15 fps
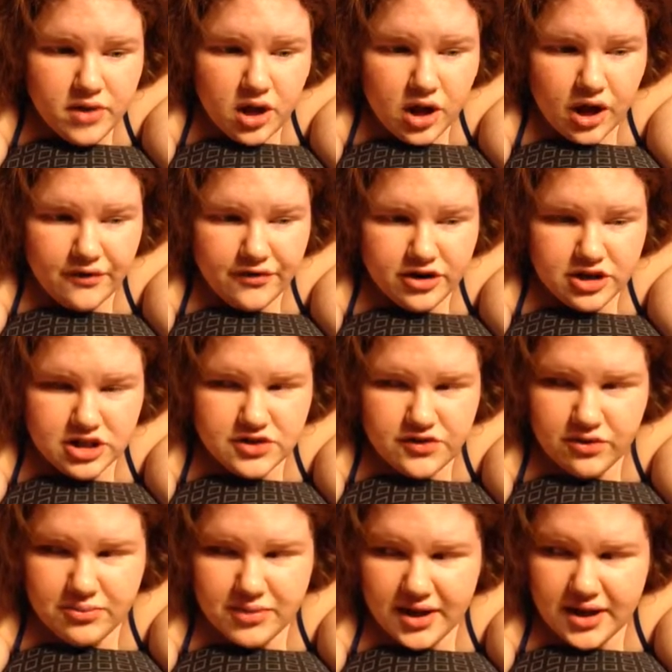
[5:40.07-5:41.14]
offers
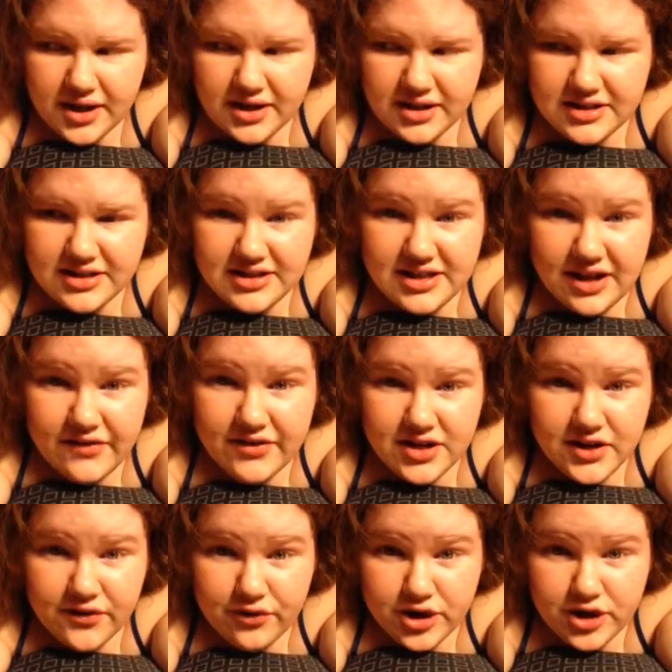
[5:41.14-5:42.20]
from like
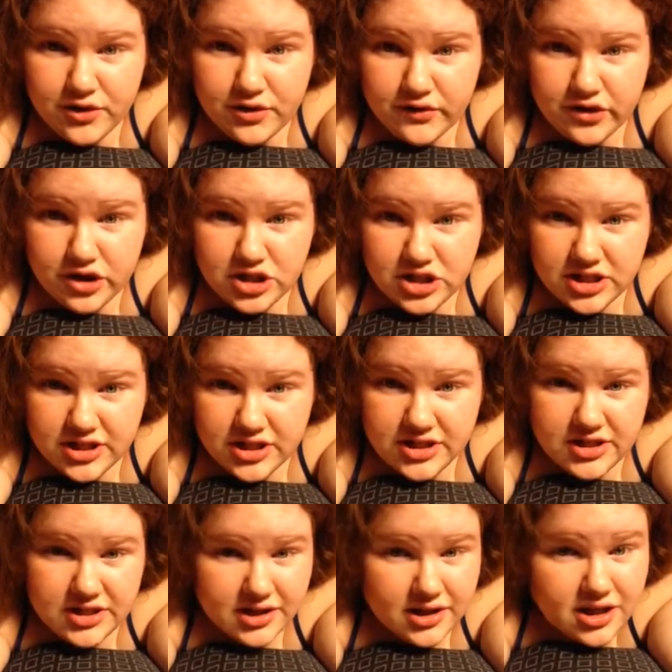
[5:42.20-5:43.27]
seven different
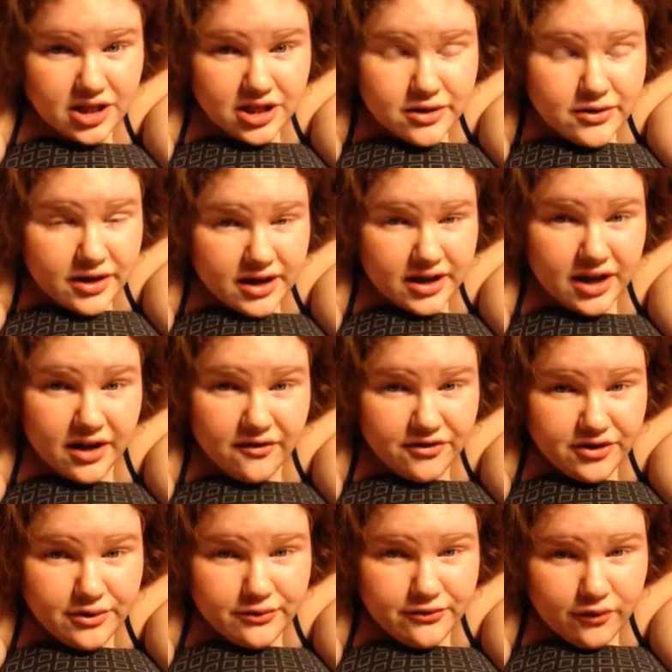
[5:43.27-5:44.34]
universities, including a
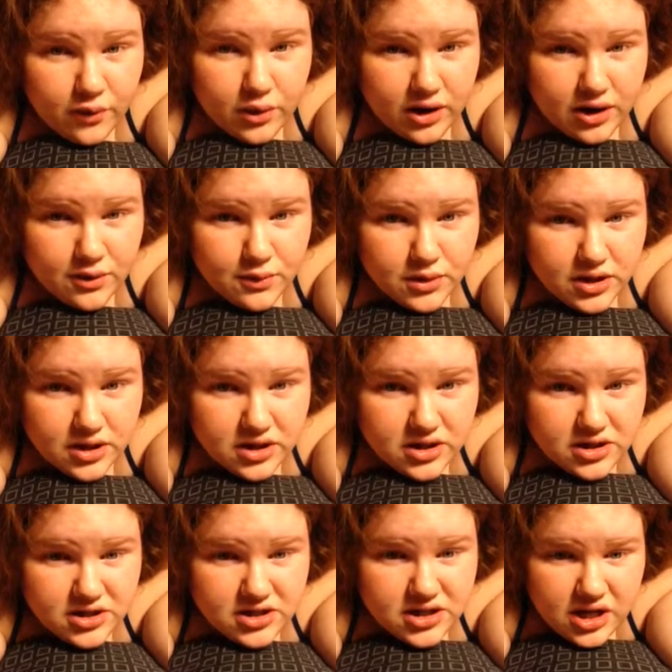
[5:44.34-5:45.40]
few foreign
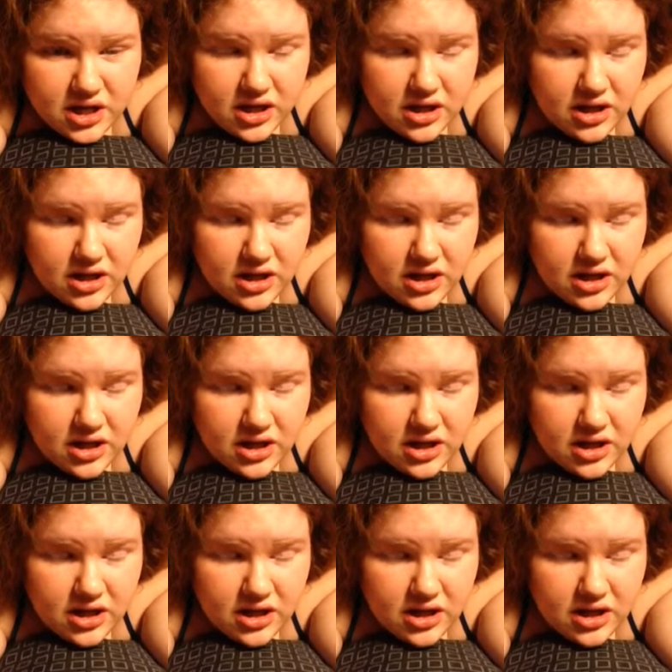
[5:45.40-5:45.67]
ones.